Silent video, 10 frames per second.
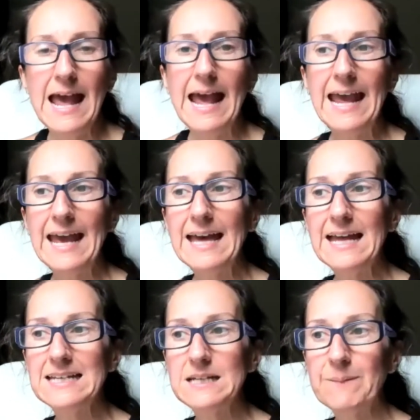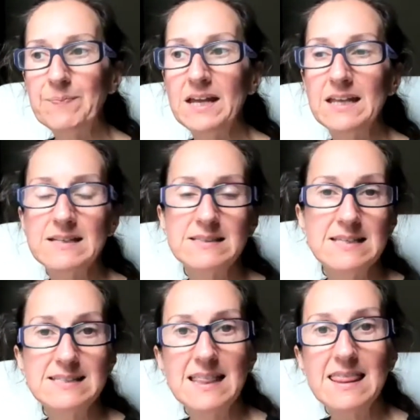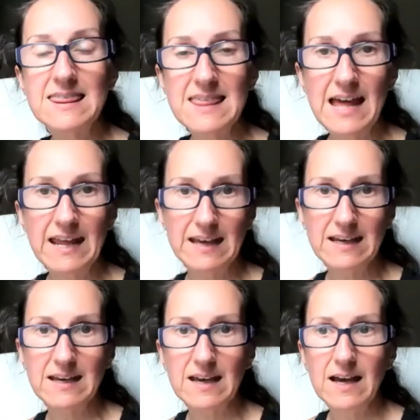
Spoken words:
And it is the synthetic